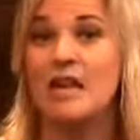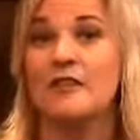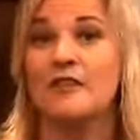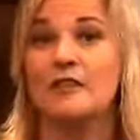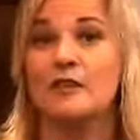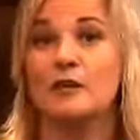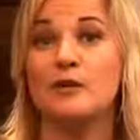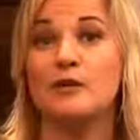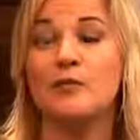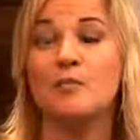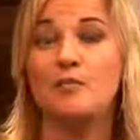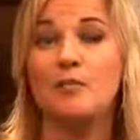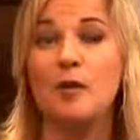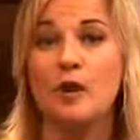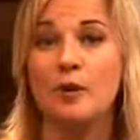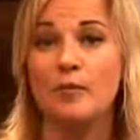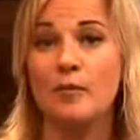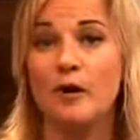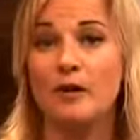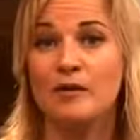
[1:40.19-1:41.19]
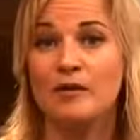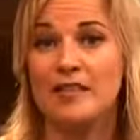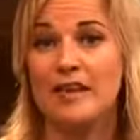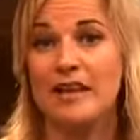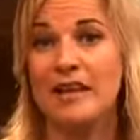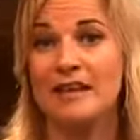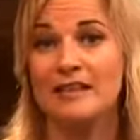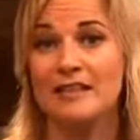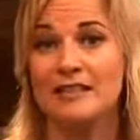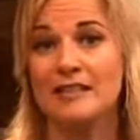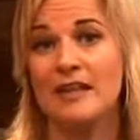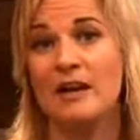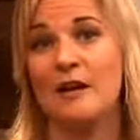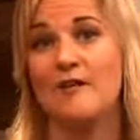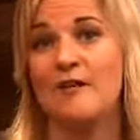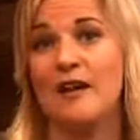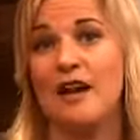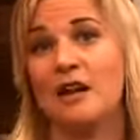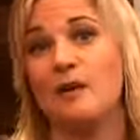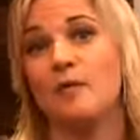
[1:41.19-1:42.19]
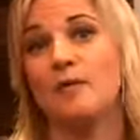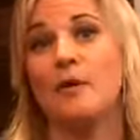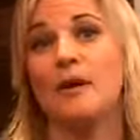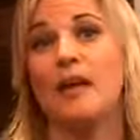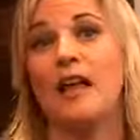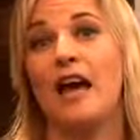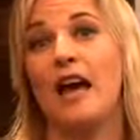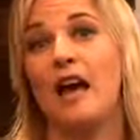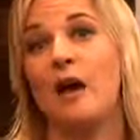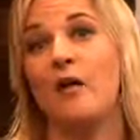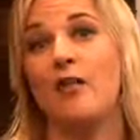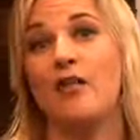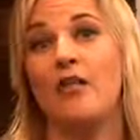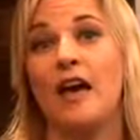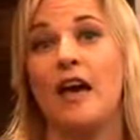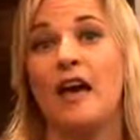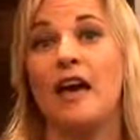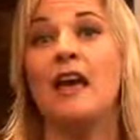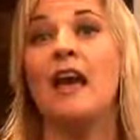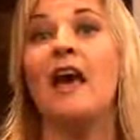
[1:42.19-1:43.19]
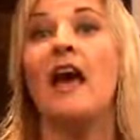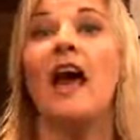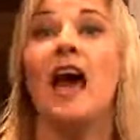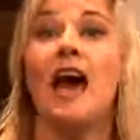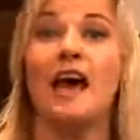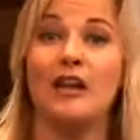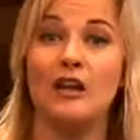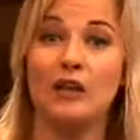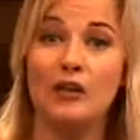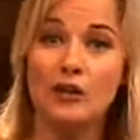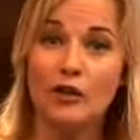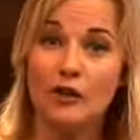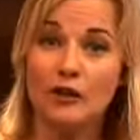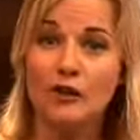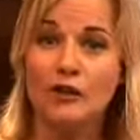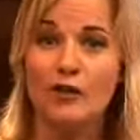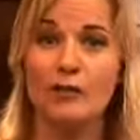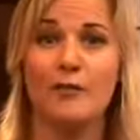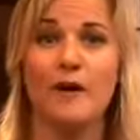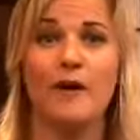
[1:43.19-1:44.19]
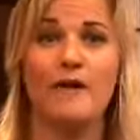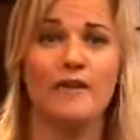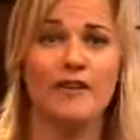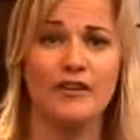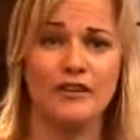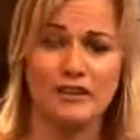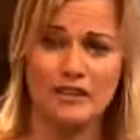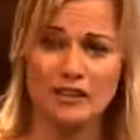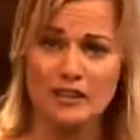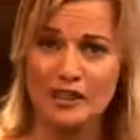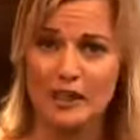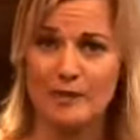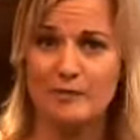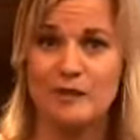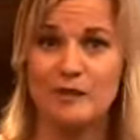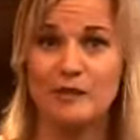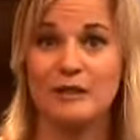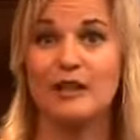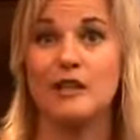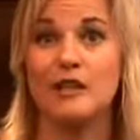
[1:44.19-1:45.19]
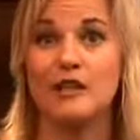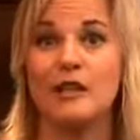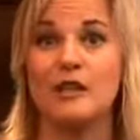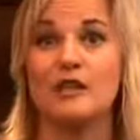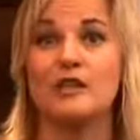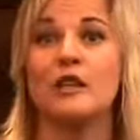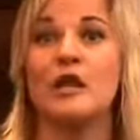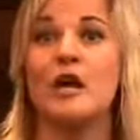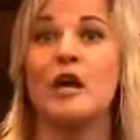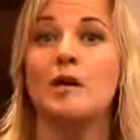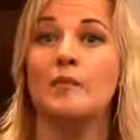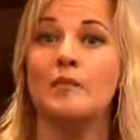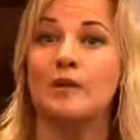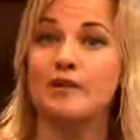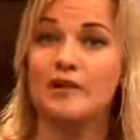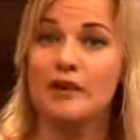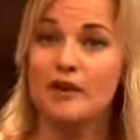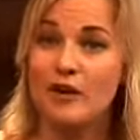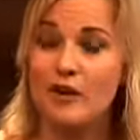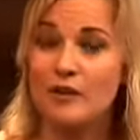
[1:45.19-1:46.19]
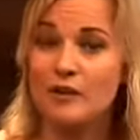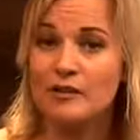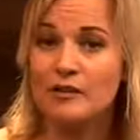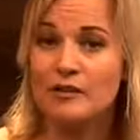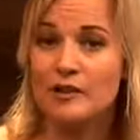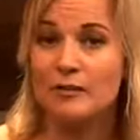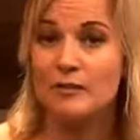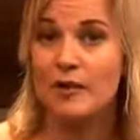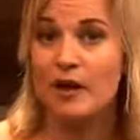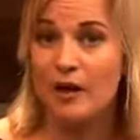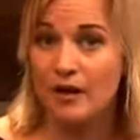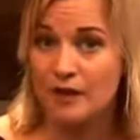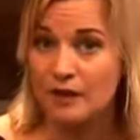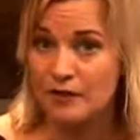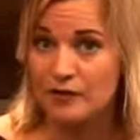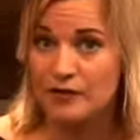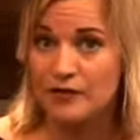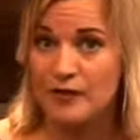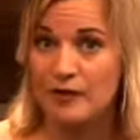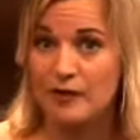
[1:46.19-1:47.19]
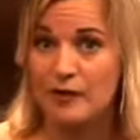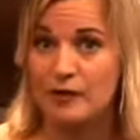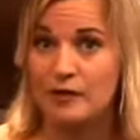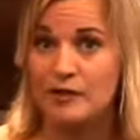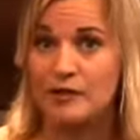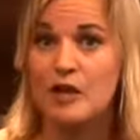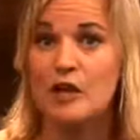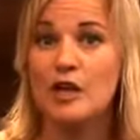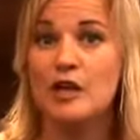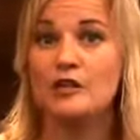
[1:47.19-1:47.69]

There's a lot of mobile tans now available out there and a lot of them are exceptionally good, but there are some that aren't so good.